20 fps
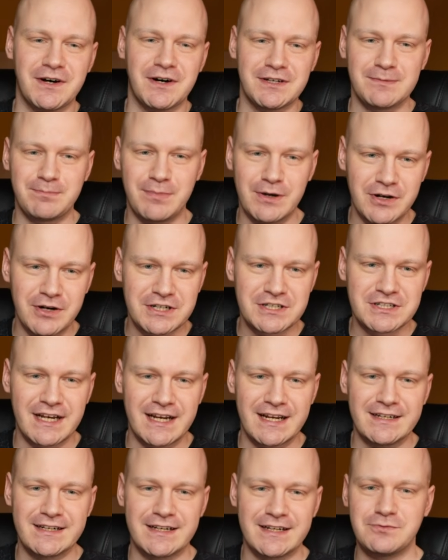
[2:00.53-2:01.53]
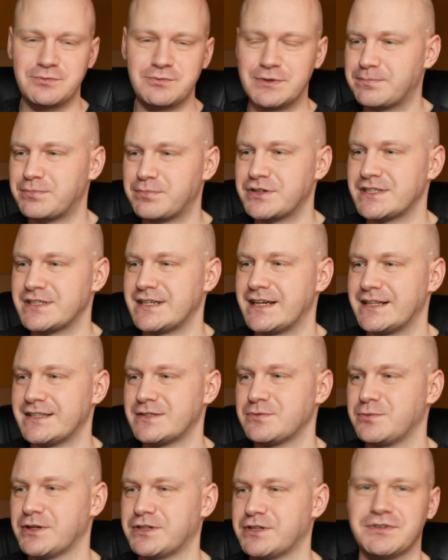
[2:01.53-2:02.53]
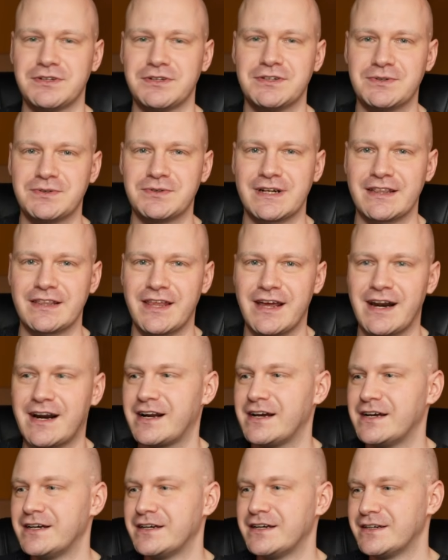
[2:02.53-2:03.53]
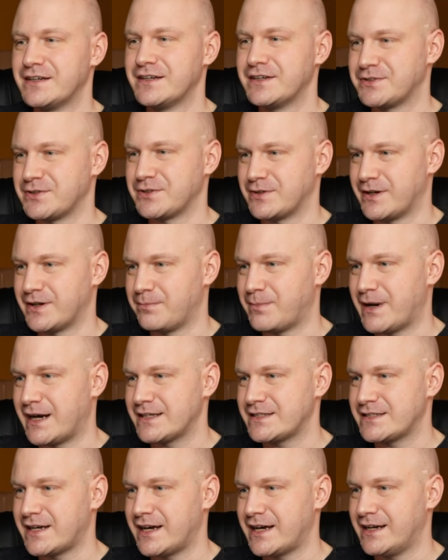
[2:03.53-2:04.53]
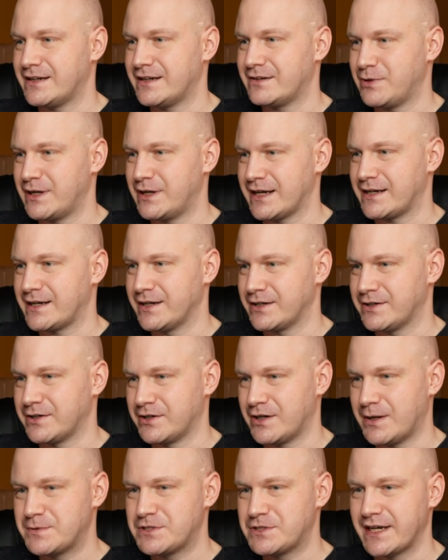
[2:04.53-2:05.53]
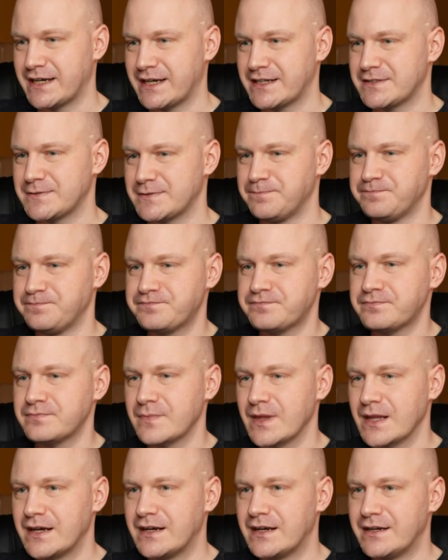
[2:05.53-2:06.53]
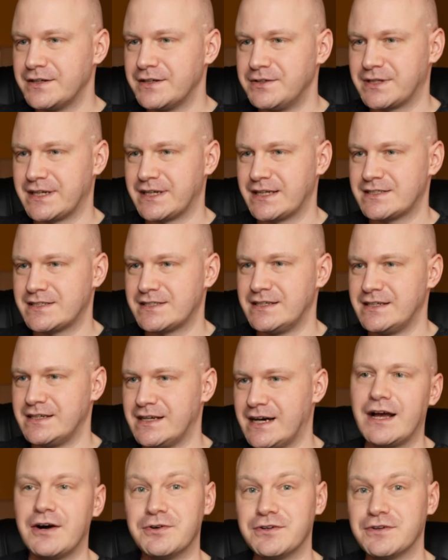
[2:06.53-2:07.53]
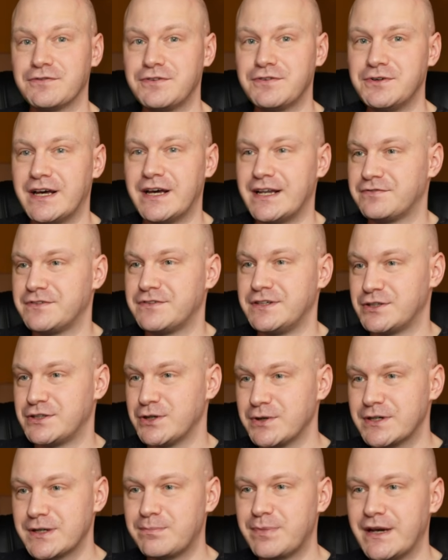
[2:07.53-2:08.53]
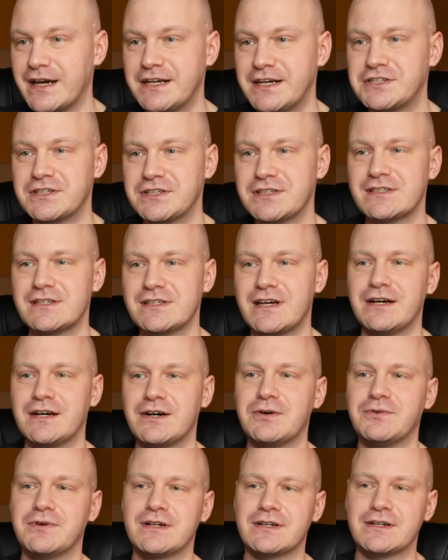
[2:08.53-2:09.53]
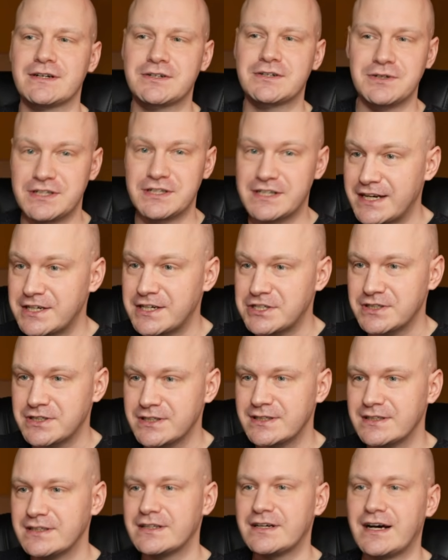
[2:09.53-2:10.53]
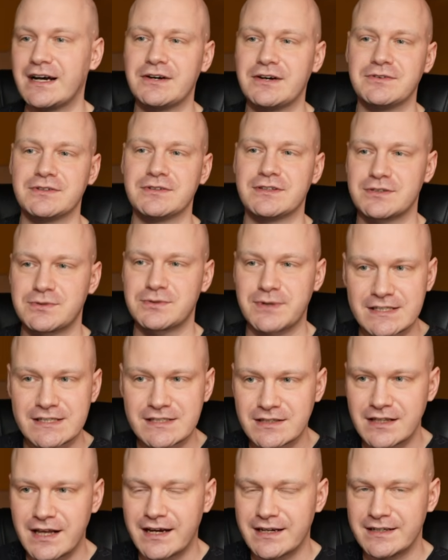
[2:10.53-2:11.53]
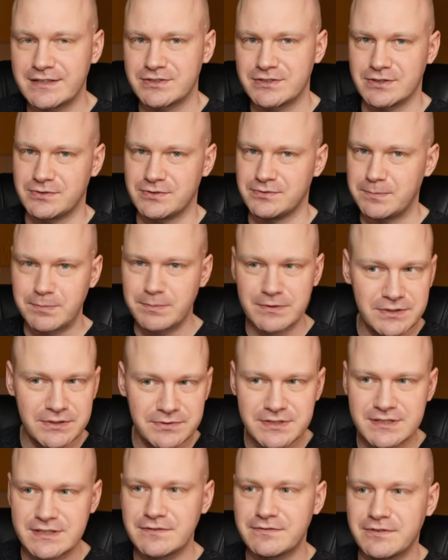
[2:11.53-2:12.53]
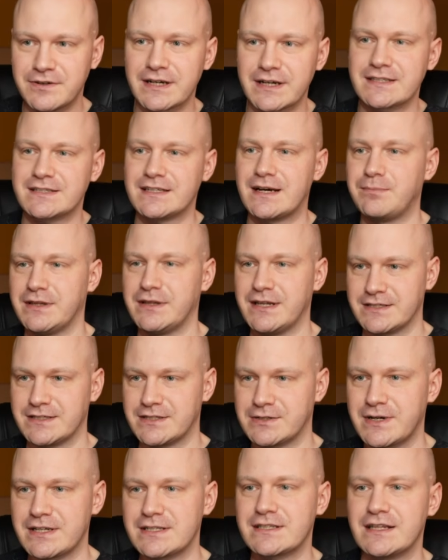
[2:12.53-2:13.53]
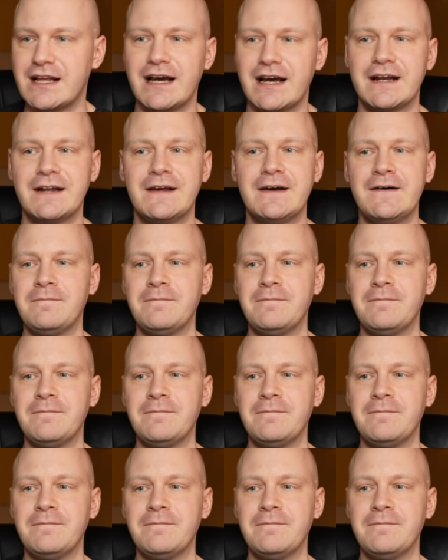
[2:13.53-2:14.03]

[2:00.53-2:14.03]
on the blockchain that represents what you are doing there. So on my side, when I click on objects, you can see I own a few NFT token pages, I own credential, I own trust lines, so Ripple USD for example as a trust line.